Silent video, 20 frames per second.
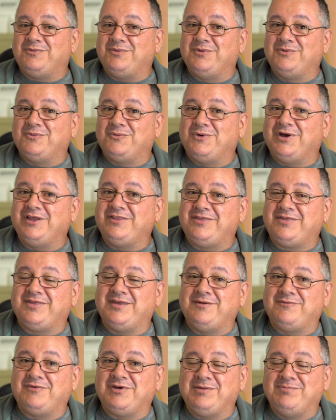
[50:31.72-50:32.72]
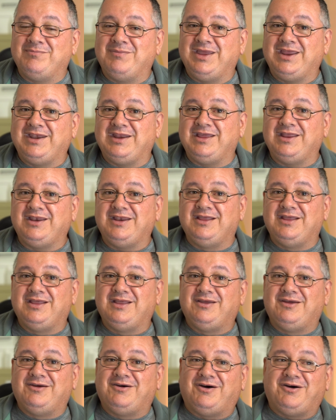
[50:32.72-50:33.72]
once every minute,
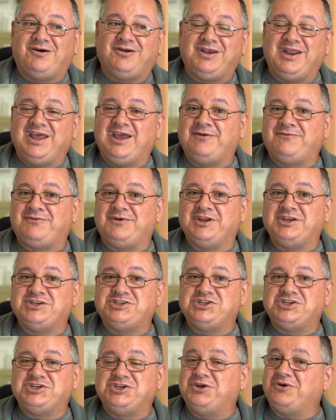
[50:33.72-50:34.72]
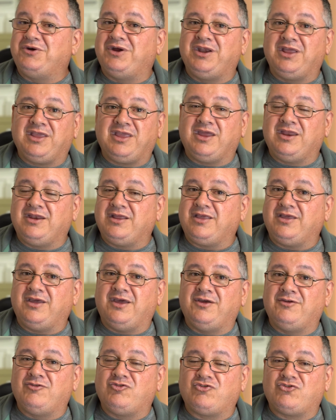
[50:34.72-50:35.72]
on average, you're only going to
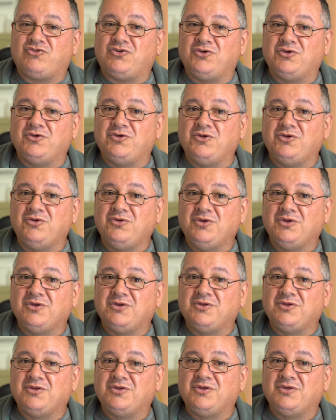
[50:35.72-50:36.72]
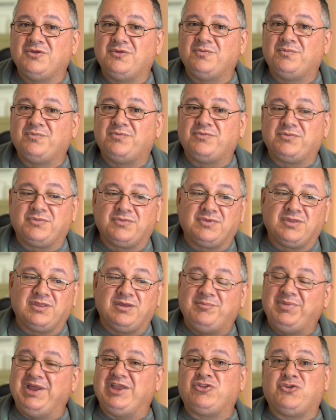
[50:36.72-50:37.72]
go through
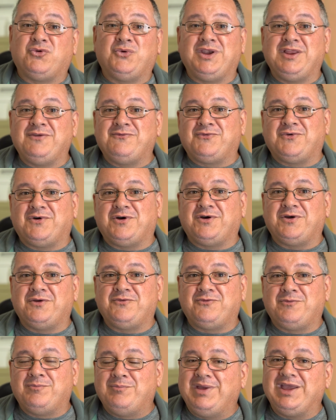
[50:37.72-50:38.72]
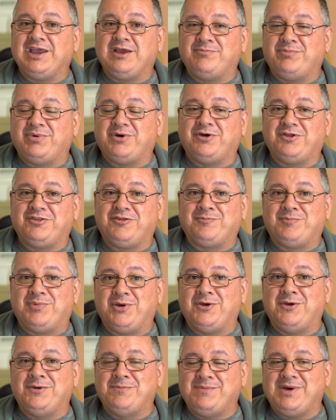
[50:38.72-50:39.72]
about 25 megabytes
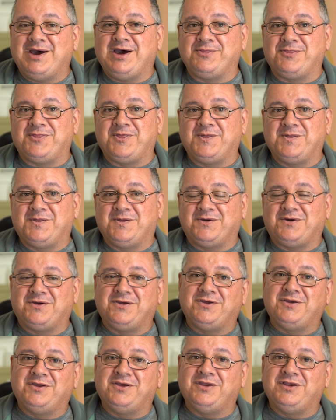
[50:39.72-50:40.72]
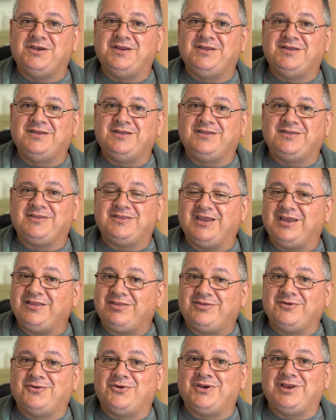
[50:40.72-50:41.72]
per month, I heard.
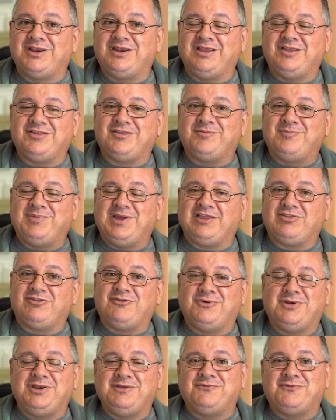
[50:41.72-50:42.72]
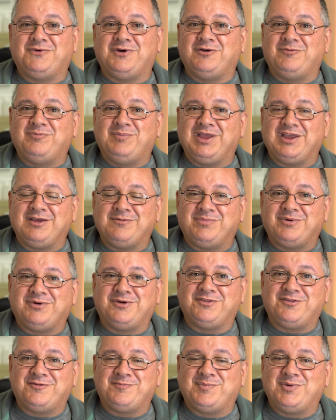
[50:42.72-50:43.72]
That's all it is, about 25
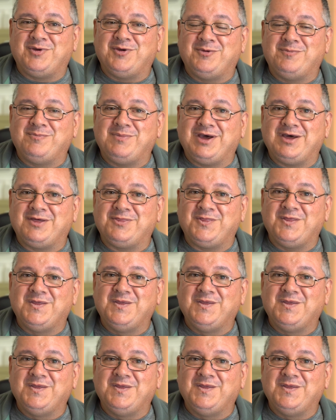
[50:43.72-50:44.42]
megabytes per month.